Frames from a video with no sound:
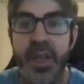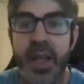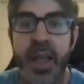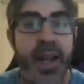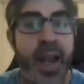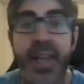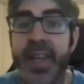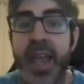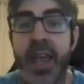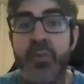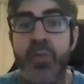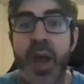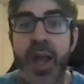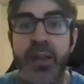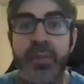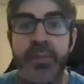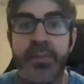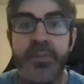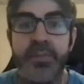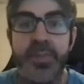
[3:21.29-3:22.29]
and I can't wait
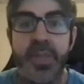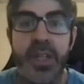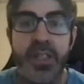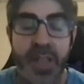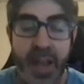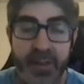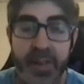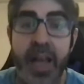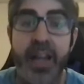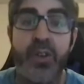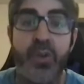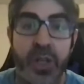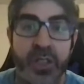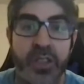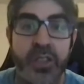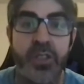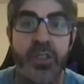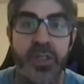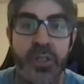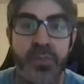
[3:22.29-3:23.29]
because I have a lot of
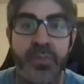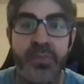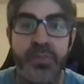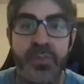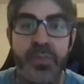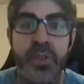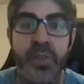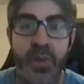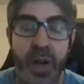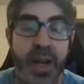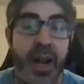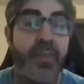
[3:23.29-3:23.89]
questions, right?